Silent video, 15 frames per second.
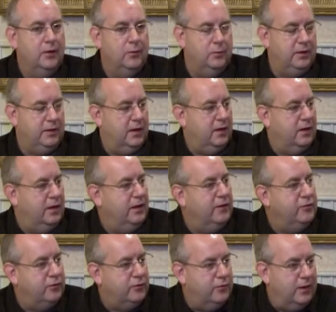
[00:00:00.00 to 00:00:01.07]
we can
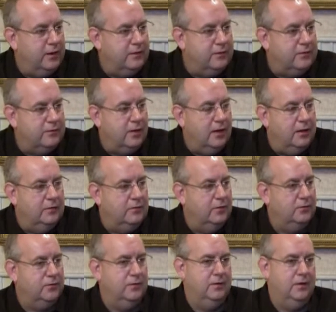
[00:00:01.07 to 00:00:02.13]
integrate these kind
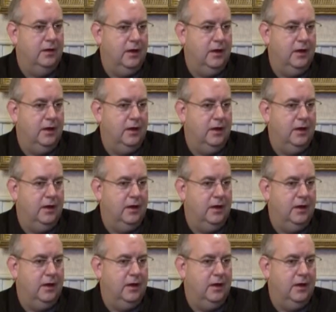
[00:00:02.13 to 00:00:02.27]
of